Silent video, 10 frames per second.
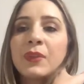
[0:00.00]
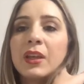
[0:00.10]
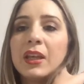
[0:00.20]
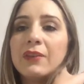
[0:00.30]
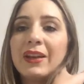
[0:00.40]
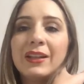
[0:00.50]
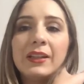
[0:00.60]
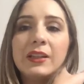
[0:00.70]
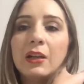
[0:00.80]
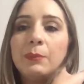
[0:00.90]
If I
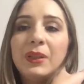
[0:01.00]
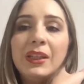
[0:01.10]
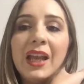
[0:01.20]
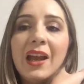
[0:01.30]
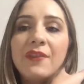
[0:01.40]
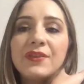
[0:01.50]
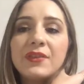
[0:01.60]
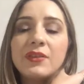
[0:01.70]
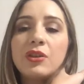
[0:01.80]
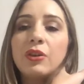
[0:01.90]
click on
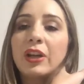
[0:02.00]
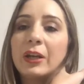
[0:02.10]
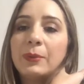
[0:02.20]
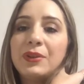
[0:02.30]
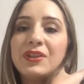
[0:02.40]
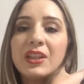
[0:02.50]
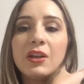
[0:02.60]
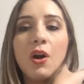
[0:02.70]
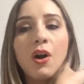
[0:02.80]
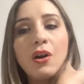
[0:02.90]
PDFs, you're able to see
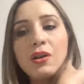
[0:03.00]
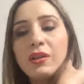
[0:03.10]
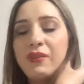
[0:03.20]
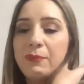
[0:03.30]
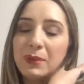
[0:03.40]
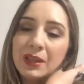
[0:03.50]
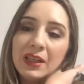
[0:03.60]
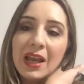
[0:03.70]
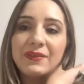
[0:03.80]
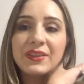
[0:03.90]
all of the
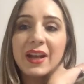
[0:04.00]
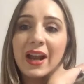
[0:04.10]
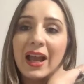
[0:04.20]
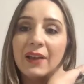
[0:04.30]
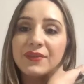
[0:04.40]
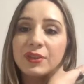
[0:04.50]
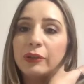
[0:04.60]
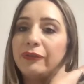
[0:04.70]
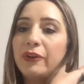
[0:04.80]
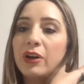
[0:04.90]
PDFs that I have so
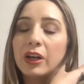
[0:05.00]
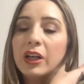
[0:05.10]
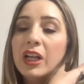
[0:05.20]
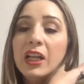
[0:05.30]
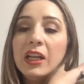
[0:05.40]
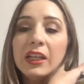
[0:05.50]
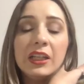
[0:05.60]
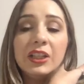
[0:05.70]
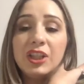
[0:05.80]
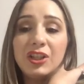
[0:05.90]
far. In
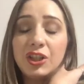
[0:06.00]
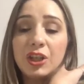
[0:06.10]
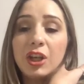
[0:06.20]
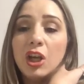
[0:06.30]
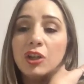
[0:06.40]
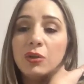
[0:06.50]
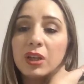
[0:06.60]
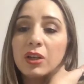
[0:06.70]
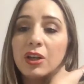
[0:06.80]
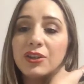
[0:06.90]
addition, you
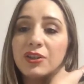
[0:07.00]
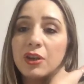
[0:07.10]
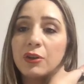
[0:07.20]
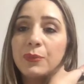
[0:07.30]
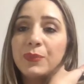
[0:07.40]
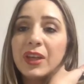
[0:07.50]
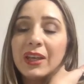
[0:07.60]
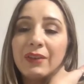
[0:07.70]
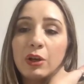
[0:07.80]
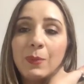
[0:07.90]
can also, if
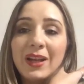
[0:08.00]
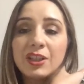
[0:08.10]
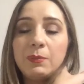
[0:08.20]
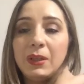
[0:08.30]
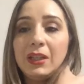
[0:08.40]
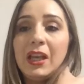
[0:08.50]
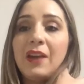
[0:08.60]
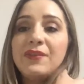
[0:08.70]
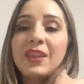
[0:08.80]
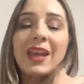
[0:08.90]
I go back to
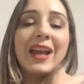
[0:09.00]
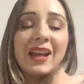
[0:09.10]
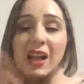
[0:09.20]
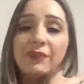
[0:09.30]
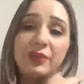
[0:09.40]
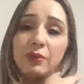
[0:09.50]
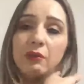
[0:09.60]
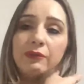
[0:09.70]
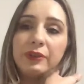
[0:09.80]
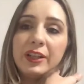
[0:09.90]
PDFs and I hover
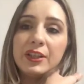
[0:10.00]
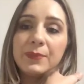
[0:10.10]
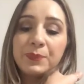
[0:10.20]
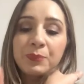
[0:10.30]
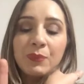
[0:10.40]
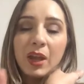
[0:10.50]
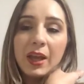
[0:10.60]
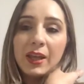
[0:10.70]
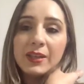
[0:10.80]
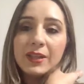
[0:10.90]
over it,
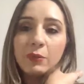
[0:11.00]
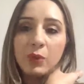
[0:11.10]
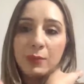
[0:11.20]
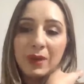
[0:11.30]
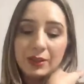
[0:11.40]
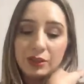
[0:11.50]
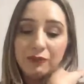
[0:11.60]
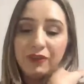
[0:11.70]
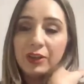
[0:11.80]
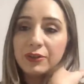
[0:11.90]
and with my two
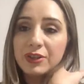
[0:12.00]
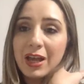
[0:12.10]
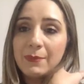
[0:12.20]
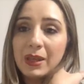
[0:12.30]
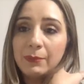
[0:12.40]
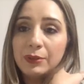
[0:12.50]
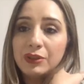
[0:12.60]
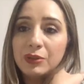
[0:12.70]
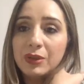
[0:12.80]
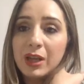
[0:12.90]
fingers, I'm able
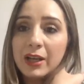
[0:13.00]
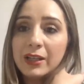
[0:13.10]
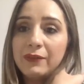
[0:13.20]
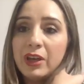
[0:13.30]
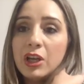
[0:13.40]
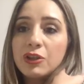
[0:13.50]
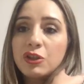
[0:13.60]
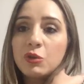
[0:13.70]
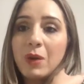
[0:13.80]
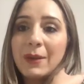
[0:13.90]
to kind of
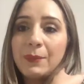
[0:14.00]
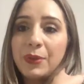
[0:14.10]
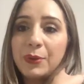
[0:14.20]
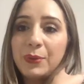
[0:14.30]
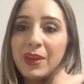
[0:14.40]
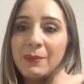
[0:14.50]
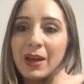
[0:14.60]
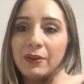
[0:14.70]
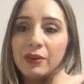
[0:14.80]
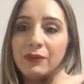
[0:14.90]
swipe through them. I
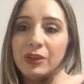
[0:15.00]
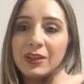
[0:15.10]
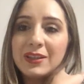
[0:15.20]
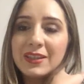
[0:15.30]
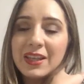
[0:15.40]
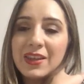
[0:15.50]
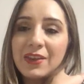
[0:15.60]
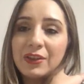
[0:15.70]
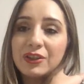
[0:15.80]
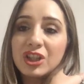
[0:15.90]
don't know if you can see that
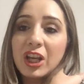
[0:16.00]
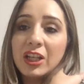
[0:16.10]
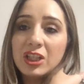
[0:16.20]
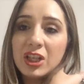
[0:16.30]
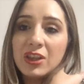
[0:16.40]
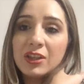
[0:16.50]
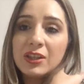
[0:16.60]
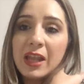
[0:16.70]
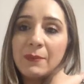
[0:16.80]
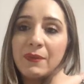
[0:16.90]
they're changing, the
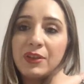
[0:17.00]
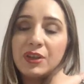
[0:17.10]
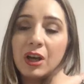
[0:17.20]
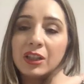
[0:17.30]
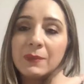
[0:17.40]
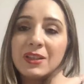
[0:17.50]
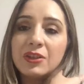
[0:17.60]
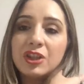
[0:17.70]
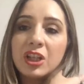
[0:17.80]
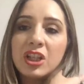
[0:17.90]
name of the documents are
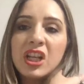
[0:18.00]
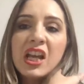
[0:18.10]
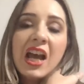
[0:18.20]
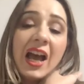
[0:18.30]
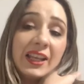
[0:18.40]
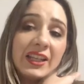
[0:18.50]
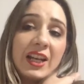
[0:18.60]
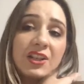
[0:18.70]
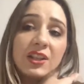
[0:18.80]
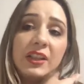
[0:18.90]
changing. I can
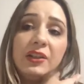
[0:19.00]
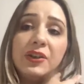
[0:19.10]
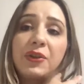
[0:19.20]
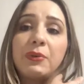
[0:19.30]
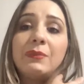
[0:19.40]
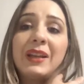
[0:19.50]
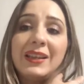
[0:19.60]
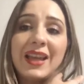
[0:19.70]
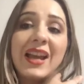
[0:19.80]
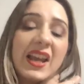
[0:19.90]
actually look through them like
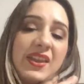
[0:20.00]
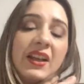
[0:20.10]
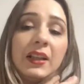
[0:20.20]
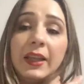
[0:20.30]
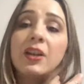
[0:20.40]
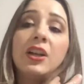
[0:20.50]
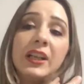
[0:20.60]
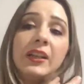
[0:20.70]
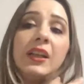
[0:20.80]
that and then click on it